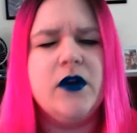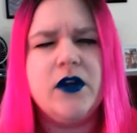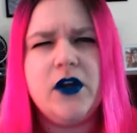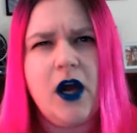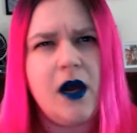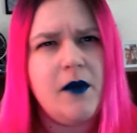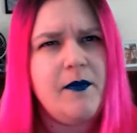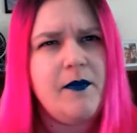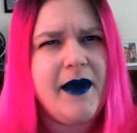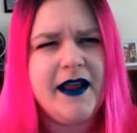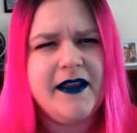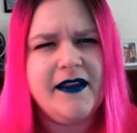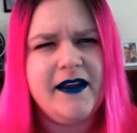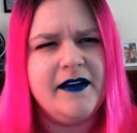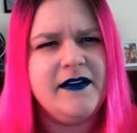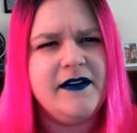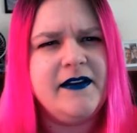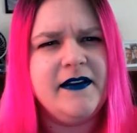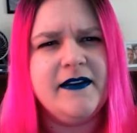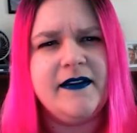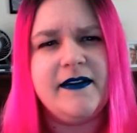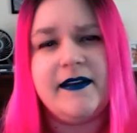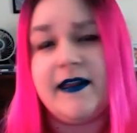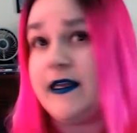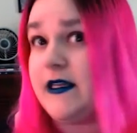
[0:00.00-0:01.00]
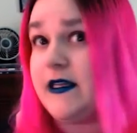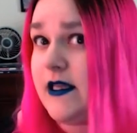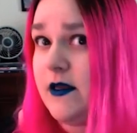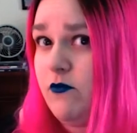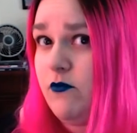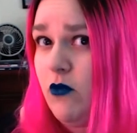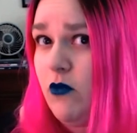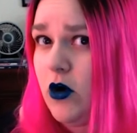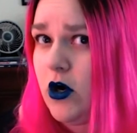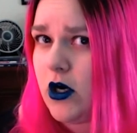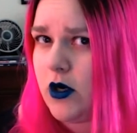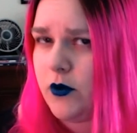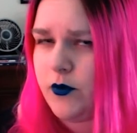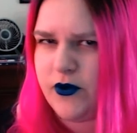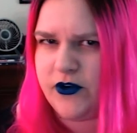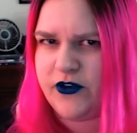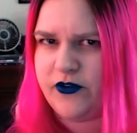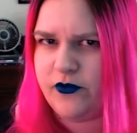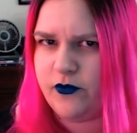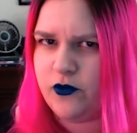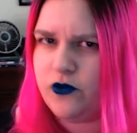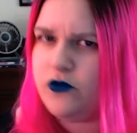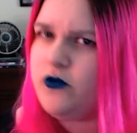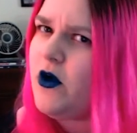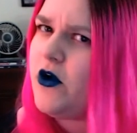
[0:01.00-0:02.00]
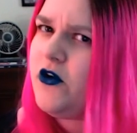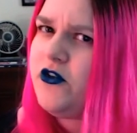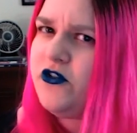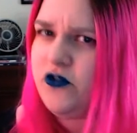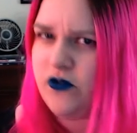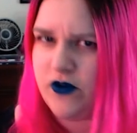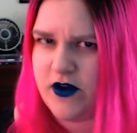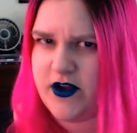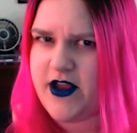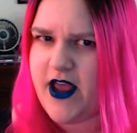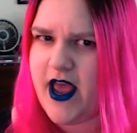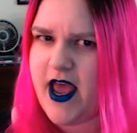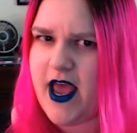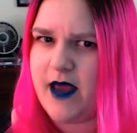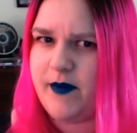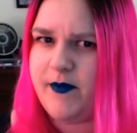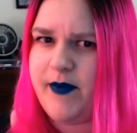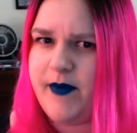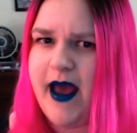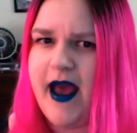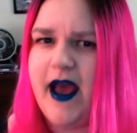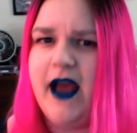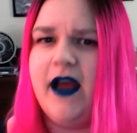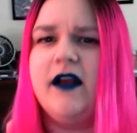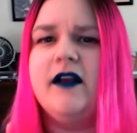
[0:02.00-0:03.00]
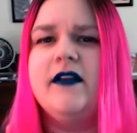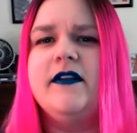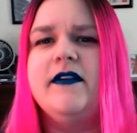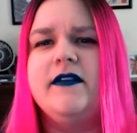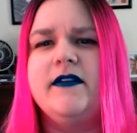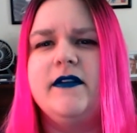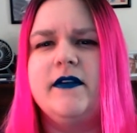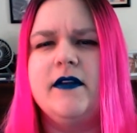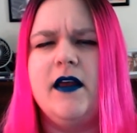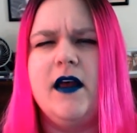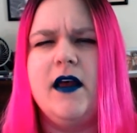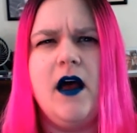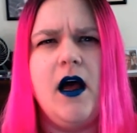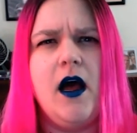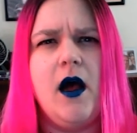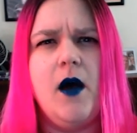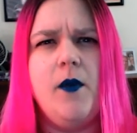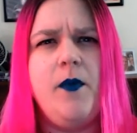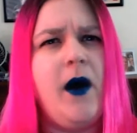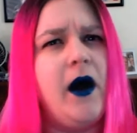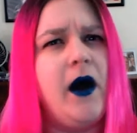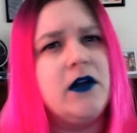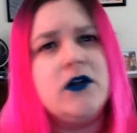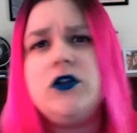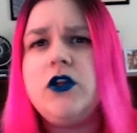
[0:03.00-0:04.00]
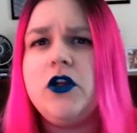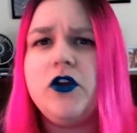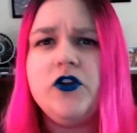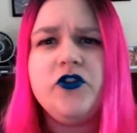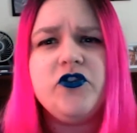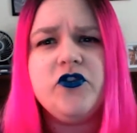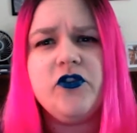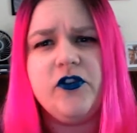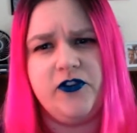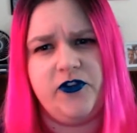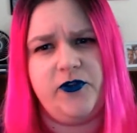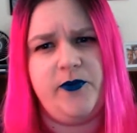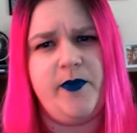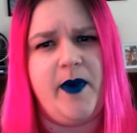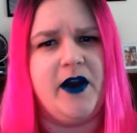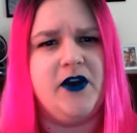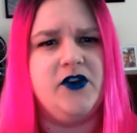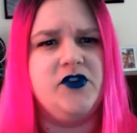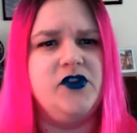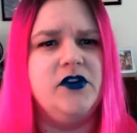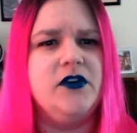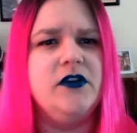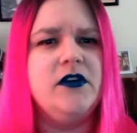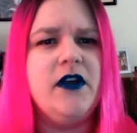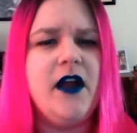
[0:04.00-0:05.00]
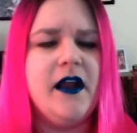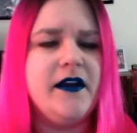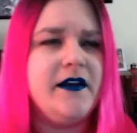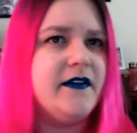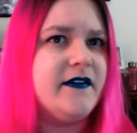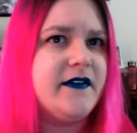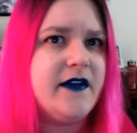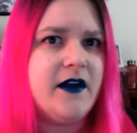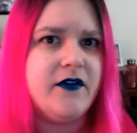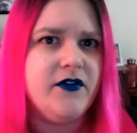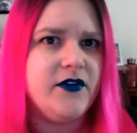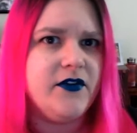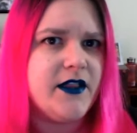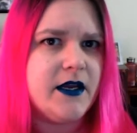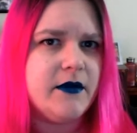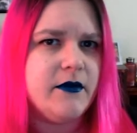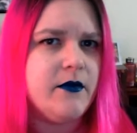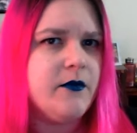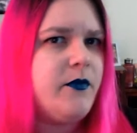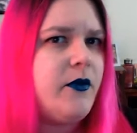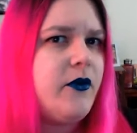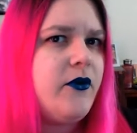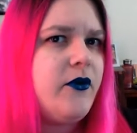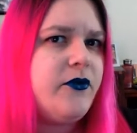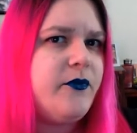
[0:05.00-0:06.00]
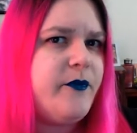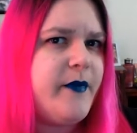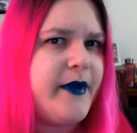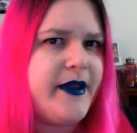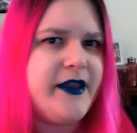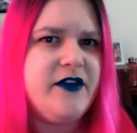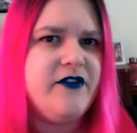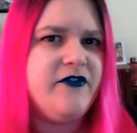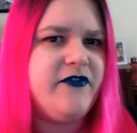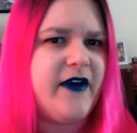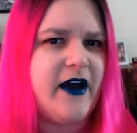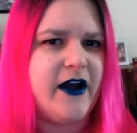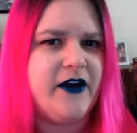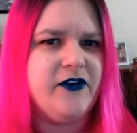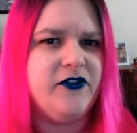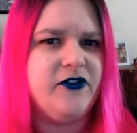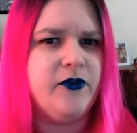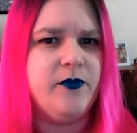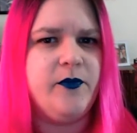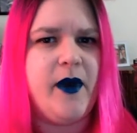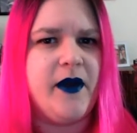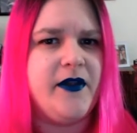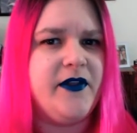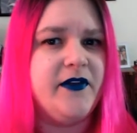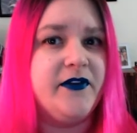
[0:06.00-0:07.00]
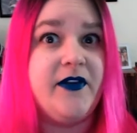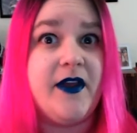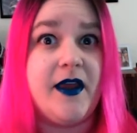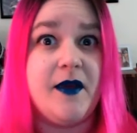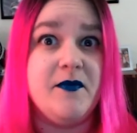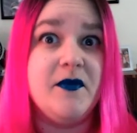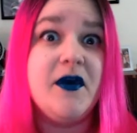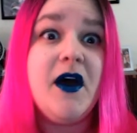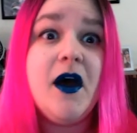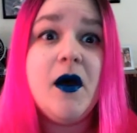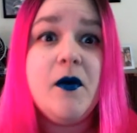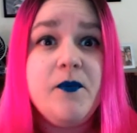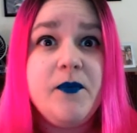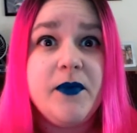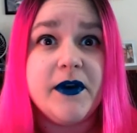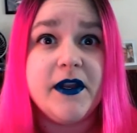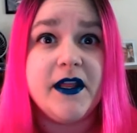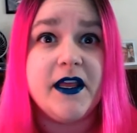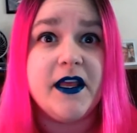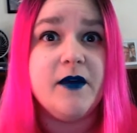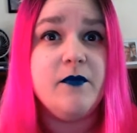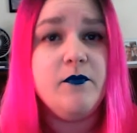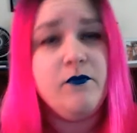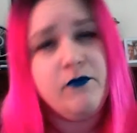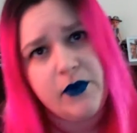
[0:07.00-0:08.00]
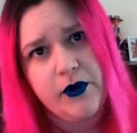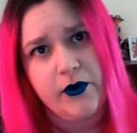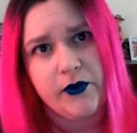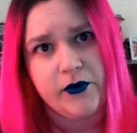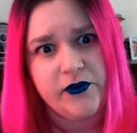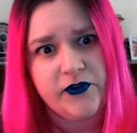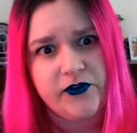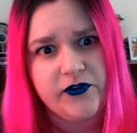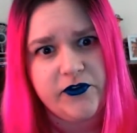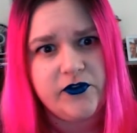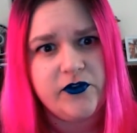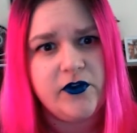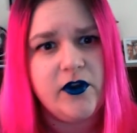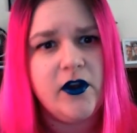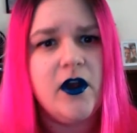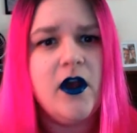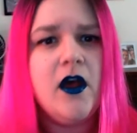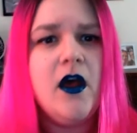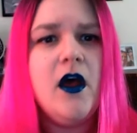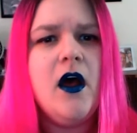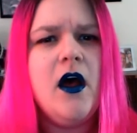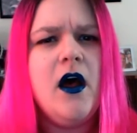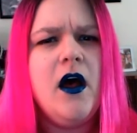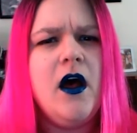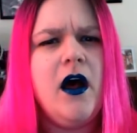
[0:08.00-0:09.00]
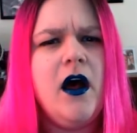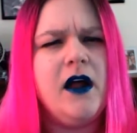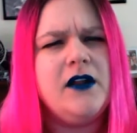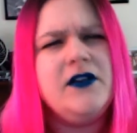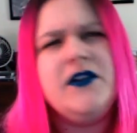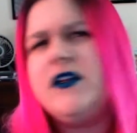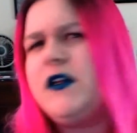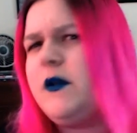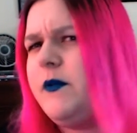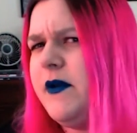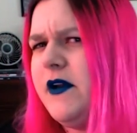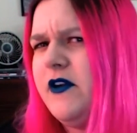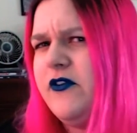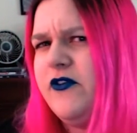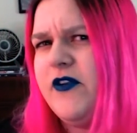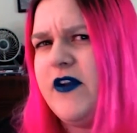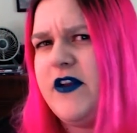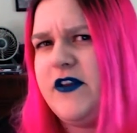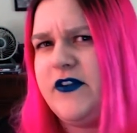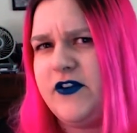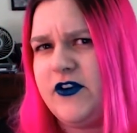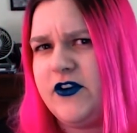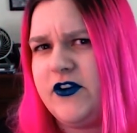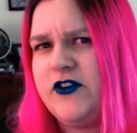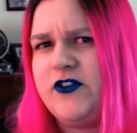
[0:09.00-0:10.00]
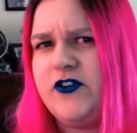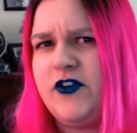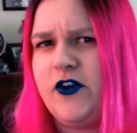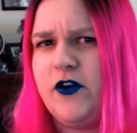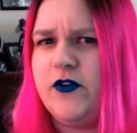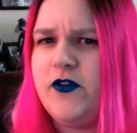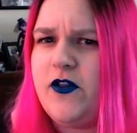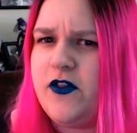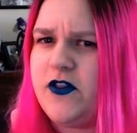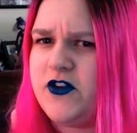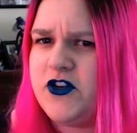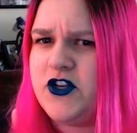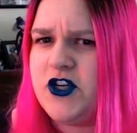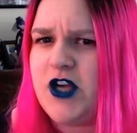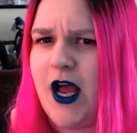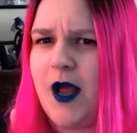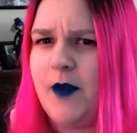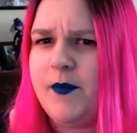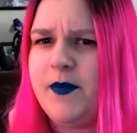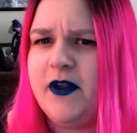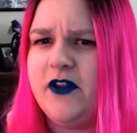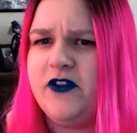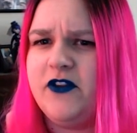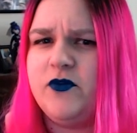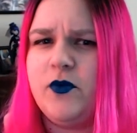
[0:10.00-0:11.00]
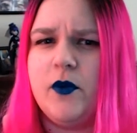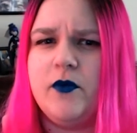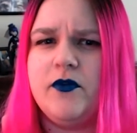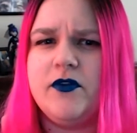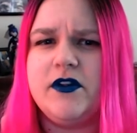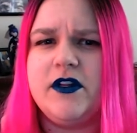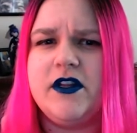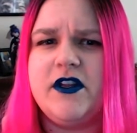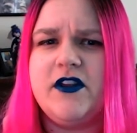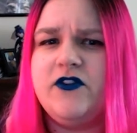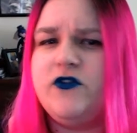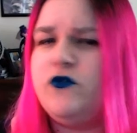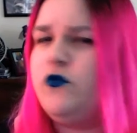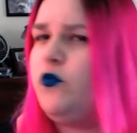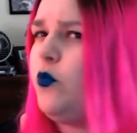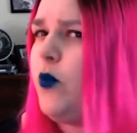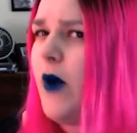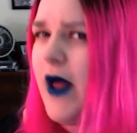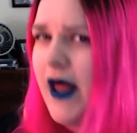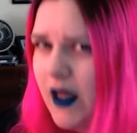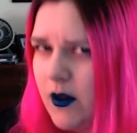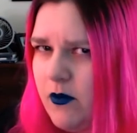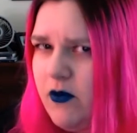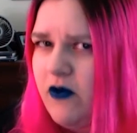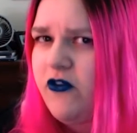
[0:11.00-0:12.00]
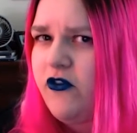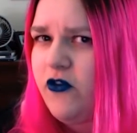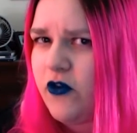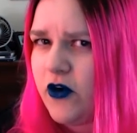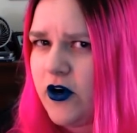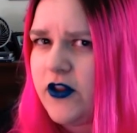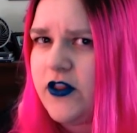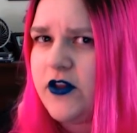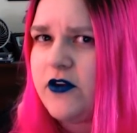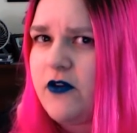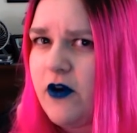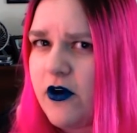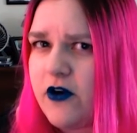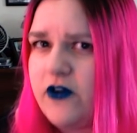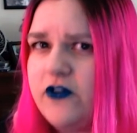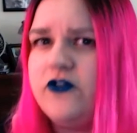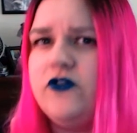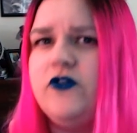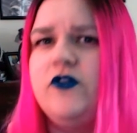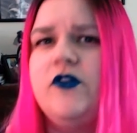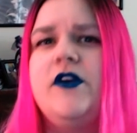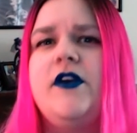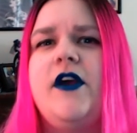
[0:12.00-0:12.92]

caught my attention slightly more were some Grossery Gang packs. Upon closer inspection, I discovered they were both manufactured by the same company, Moose. A little bit of research showed that the Shopkins were released well before the Grossery